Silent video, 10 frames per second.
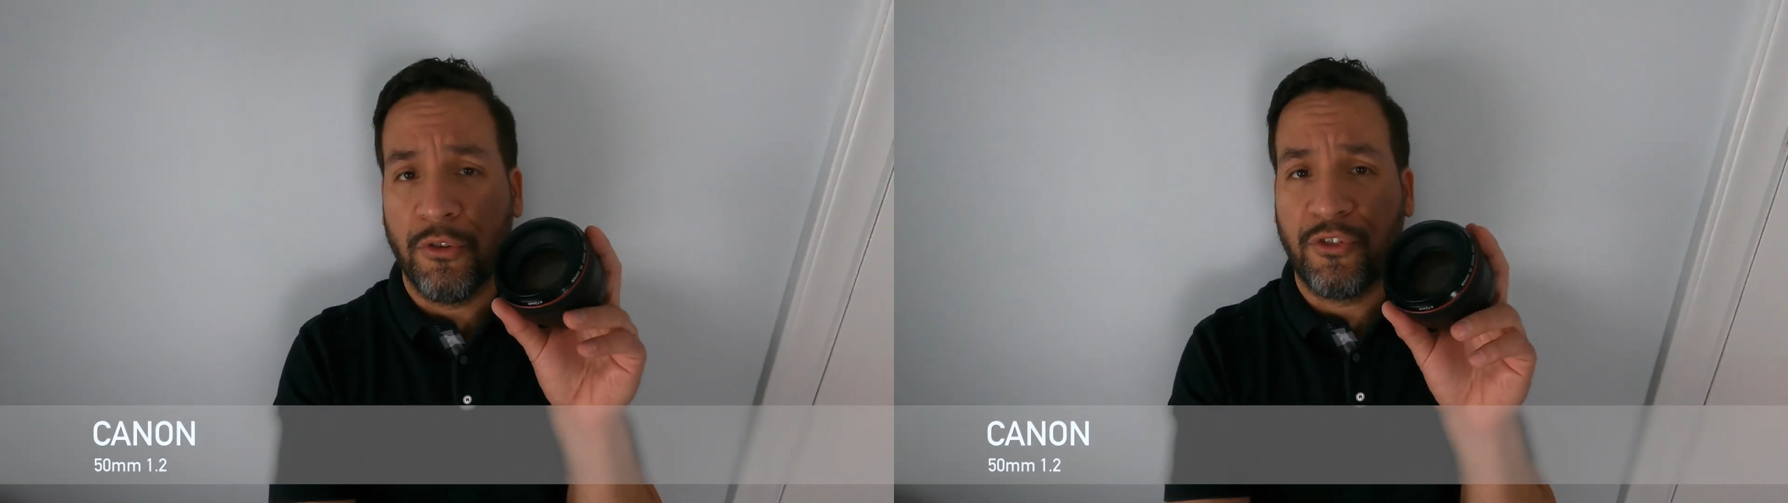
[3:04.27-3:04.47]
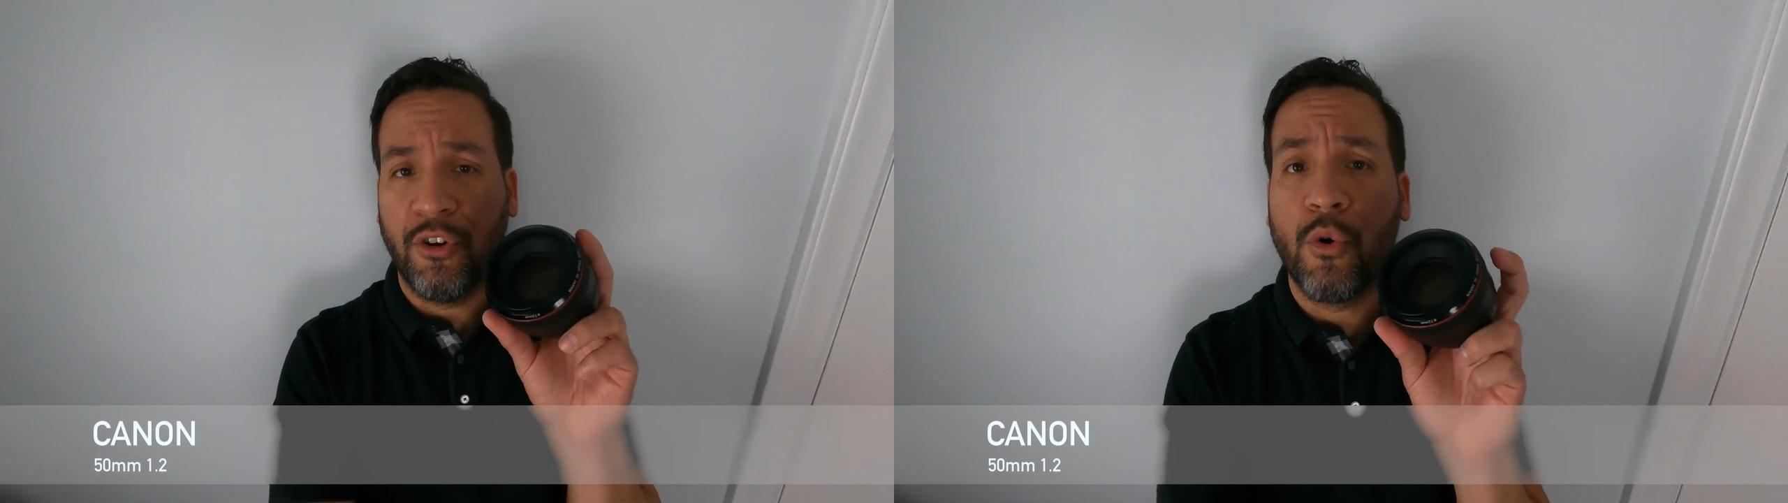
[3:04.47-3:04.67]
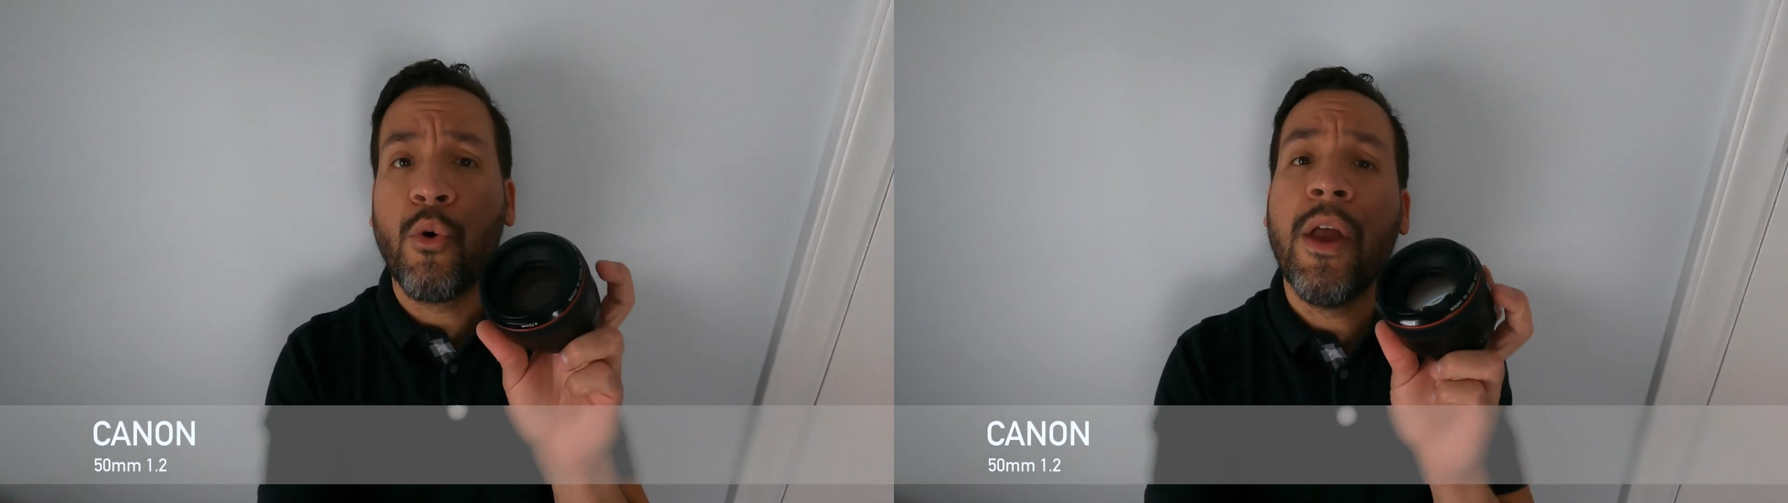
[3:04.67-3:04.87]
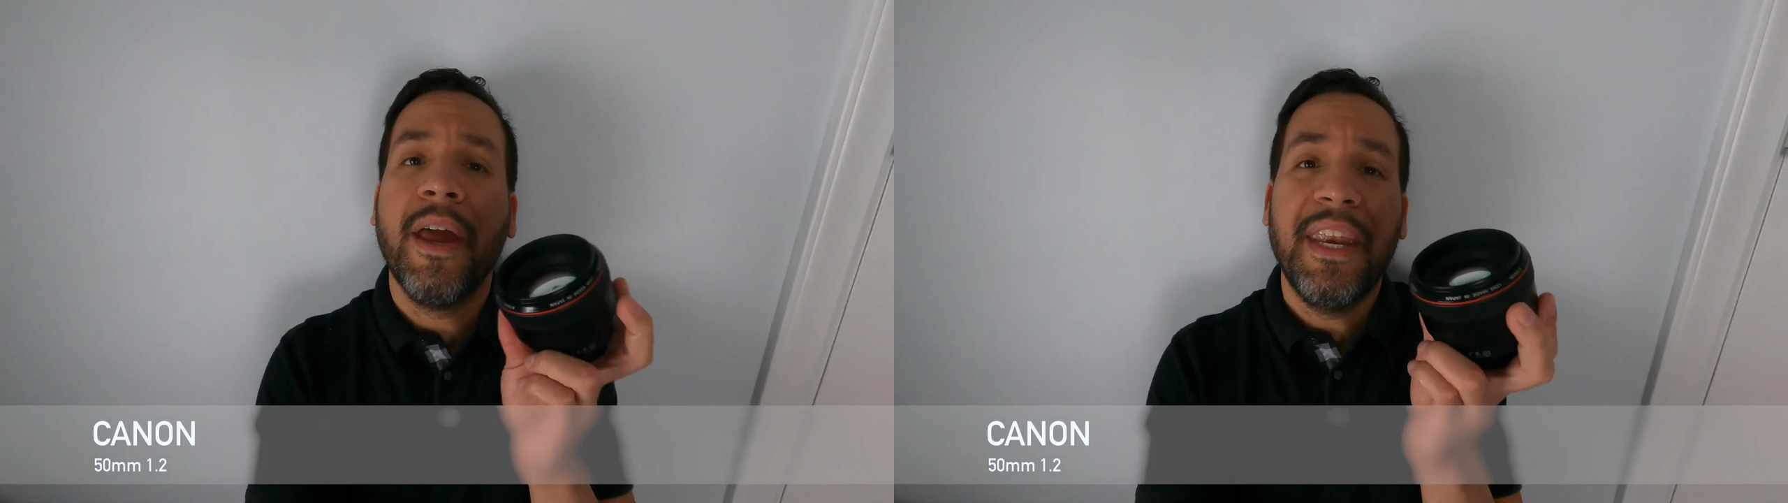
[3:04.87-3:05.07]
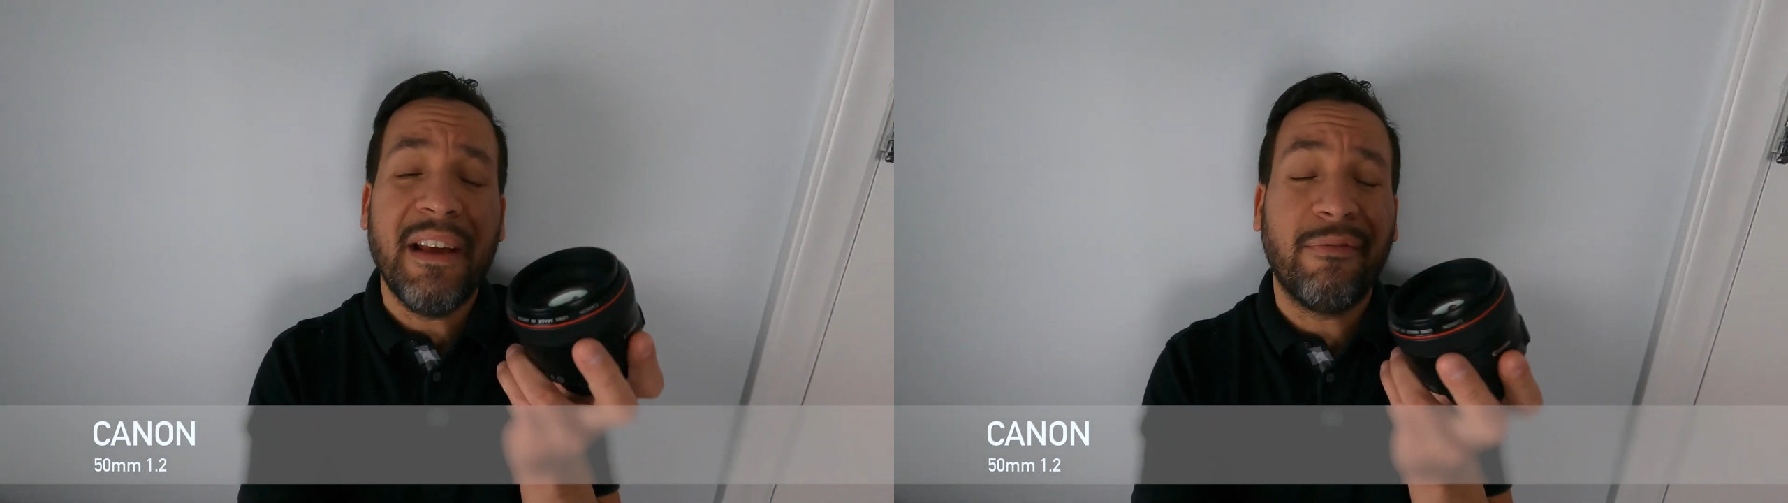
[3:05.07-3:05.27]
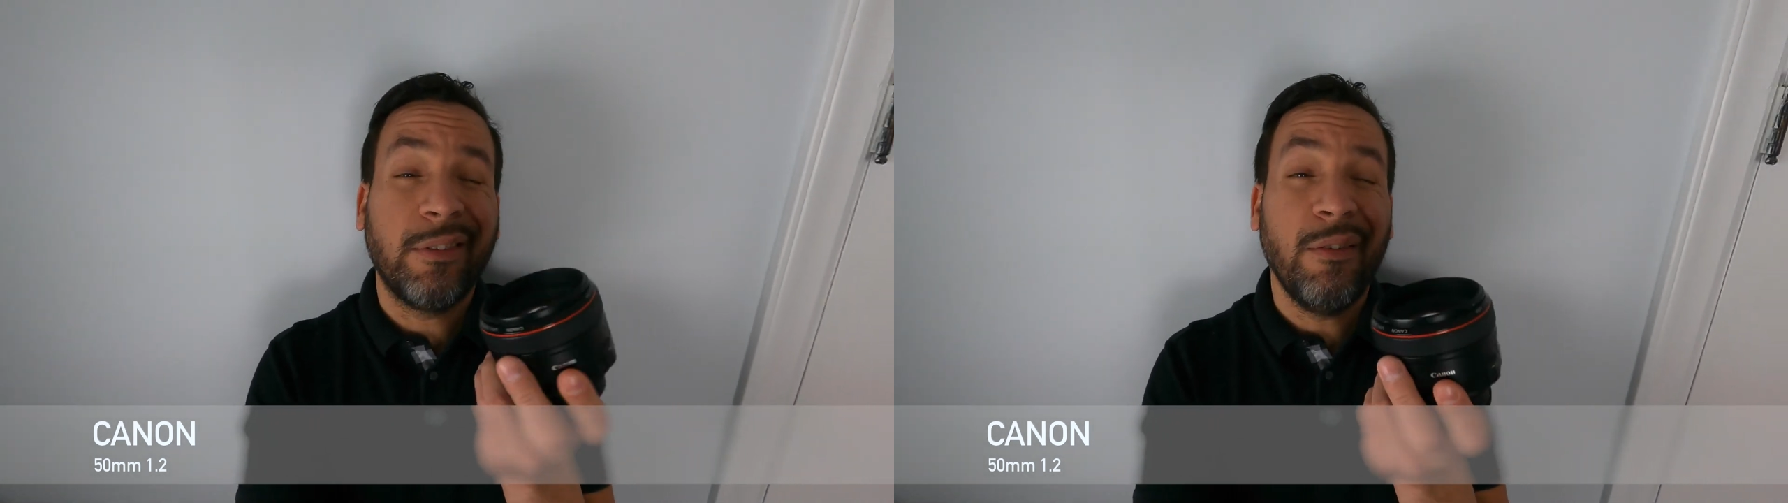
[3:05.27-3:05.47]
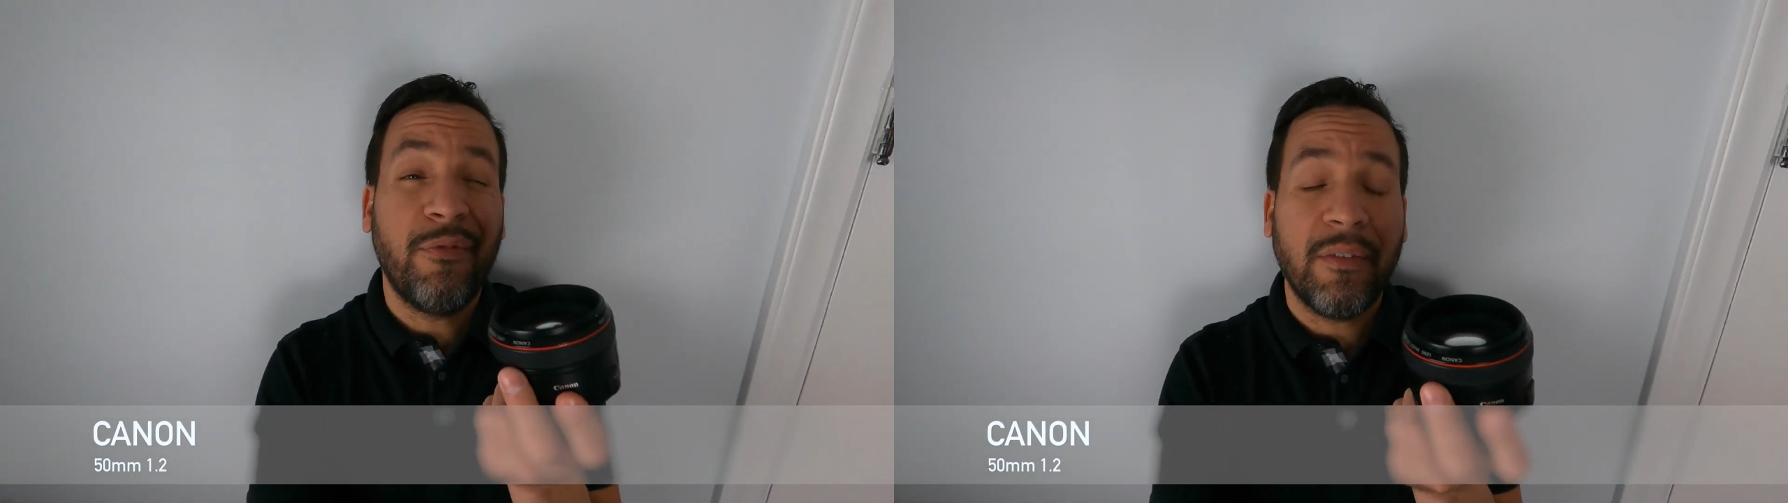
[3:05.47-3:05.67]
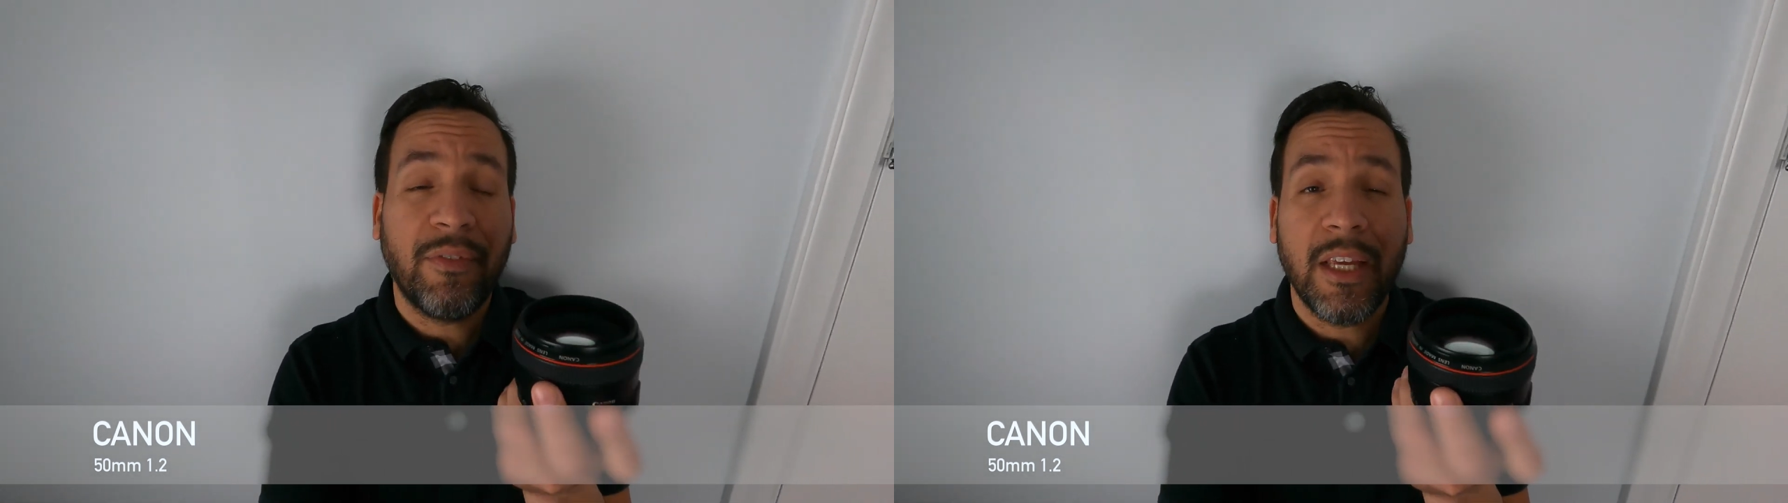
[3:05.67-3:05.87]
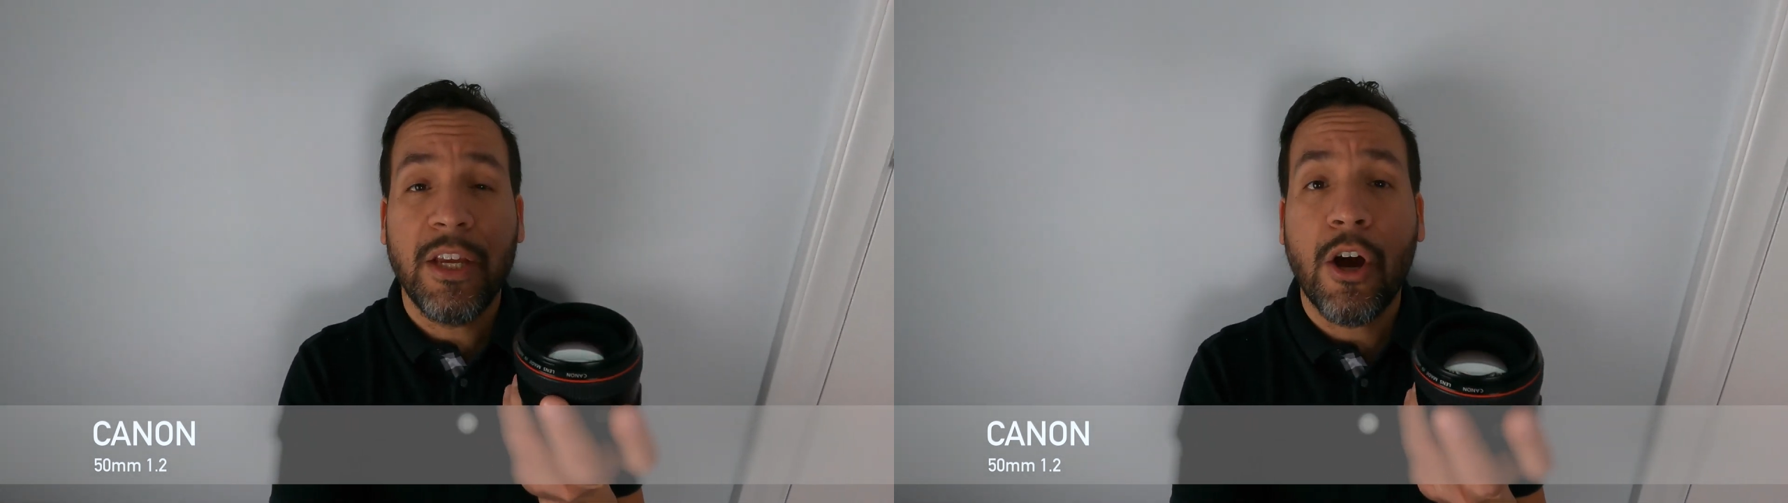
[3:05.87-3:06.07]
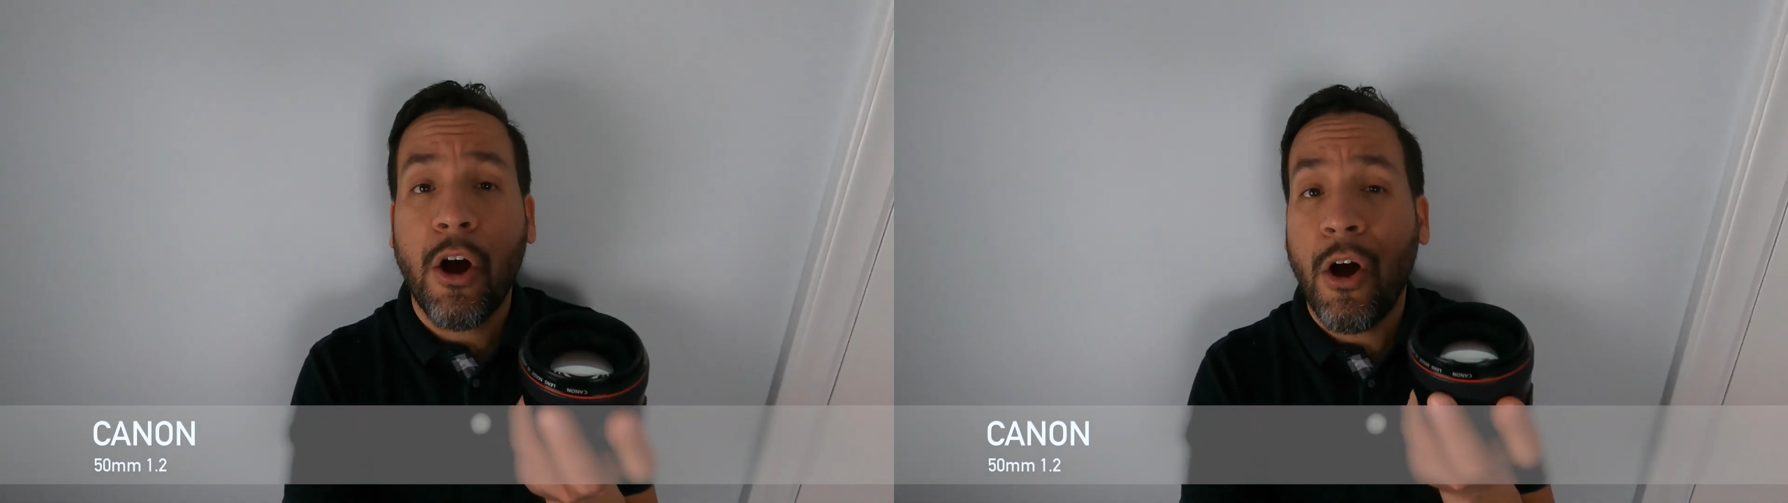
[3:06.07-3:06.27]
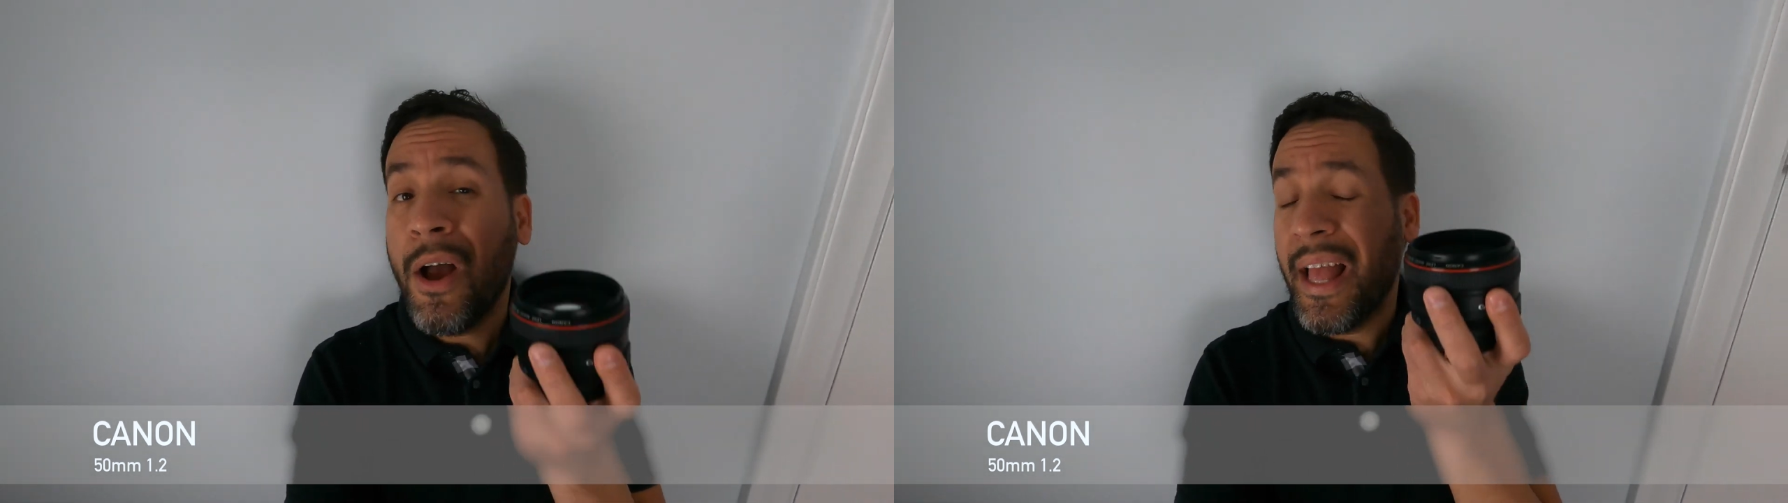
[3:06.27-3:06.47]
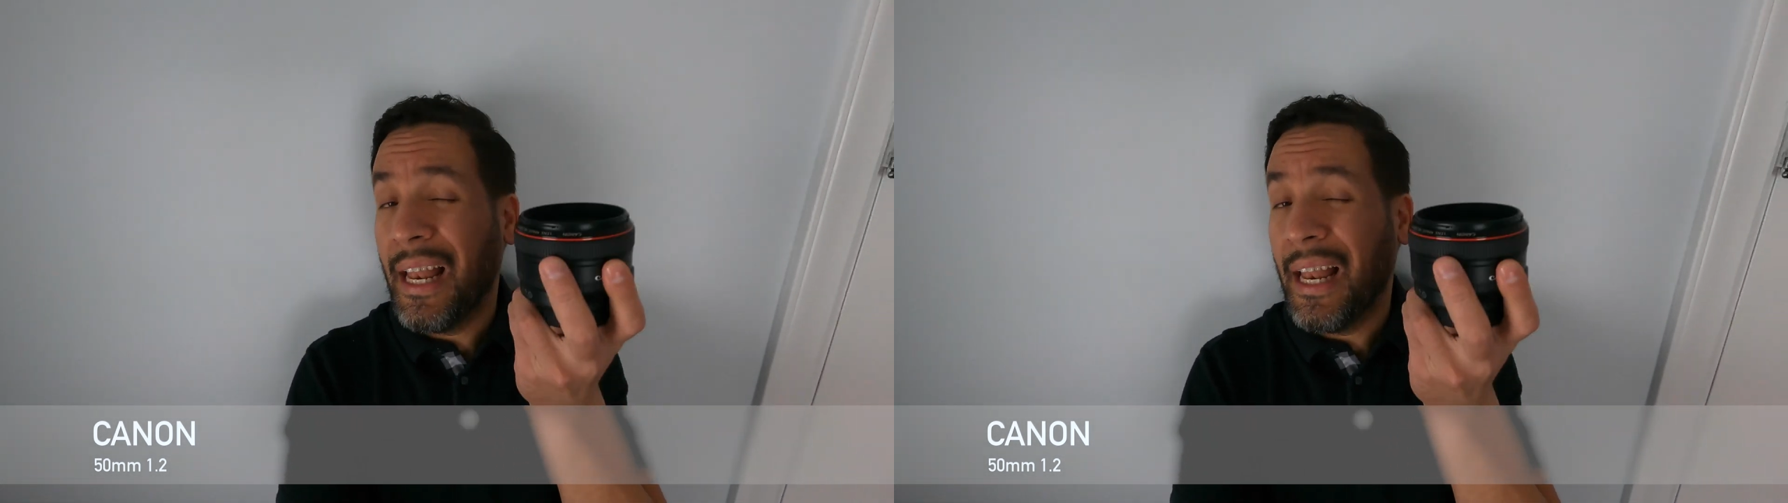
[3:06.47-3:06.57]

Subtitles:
So nifty 50, y'all,